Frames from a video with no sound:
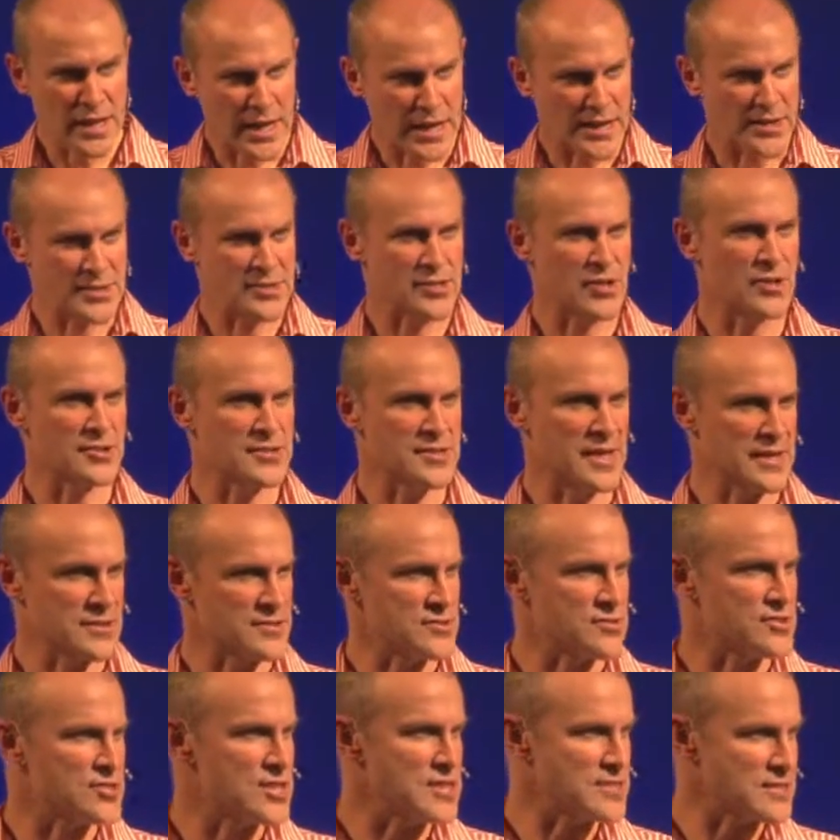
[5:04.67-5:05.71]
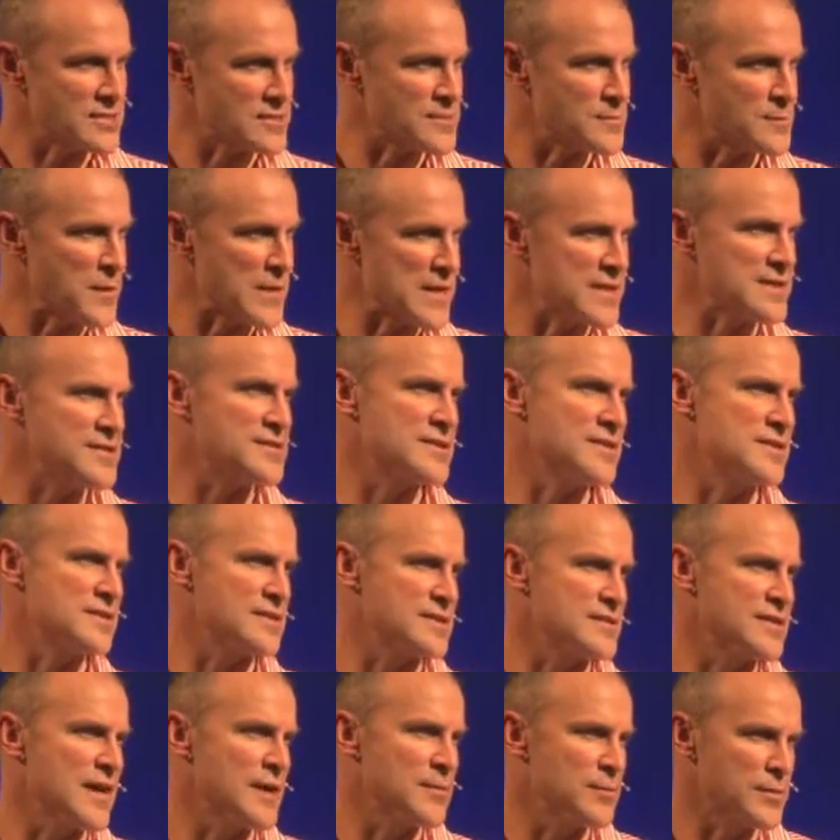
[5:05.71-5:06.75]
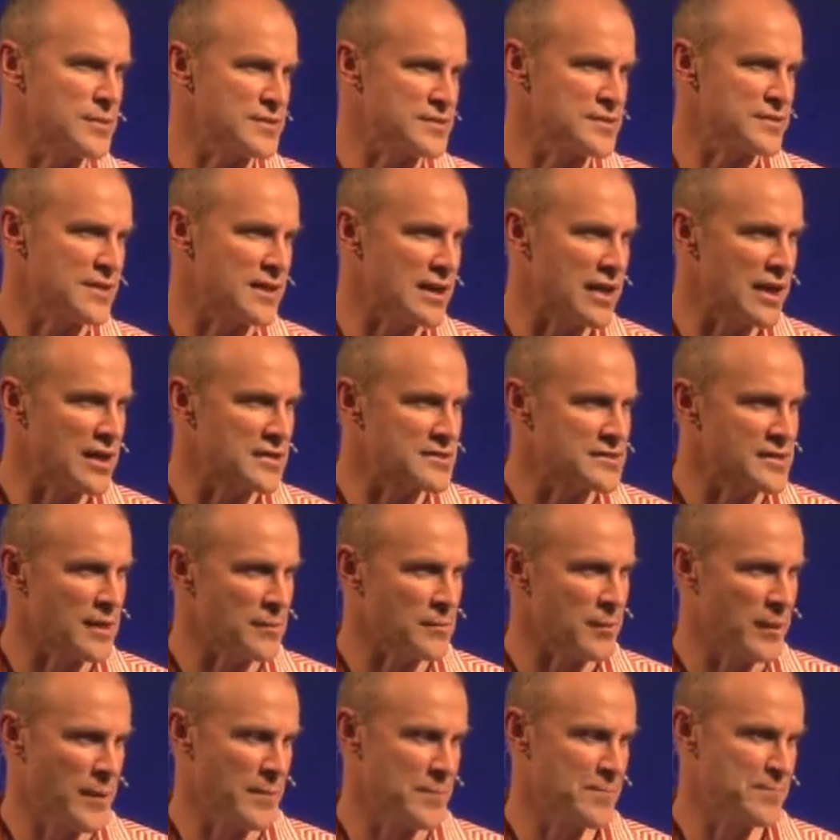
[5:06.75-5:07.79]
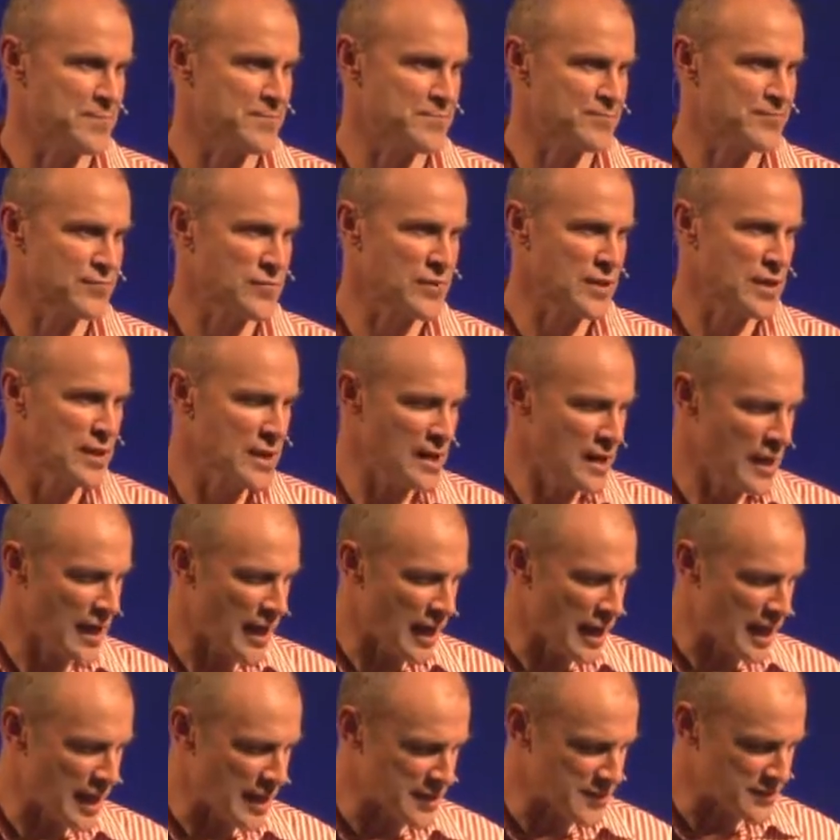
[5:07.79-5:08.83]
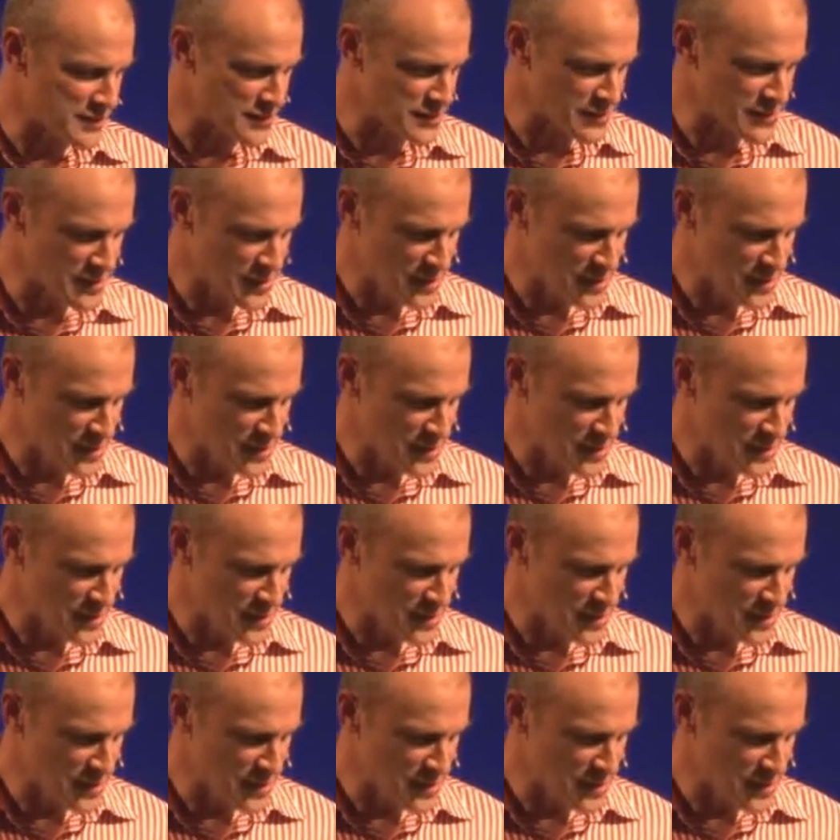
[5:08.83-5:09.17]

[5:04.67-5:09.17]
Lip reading: in its context is Jesus speaking to the disciples at the Last Supper. And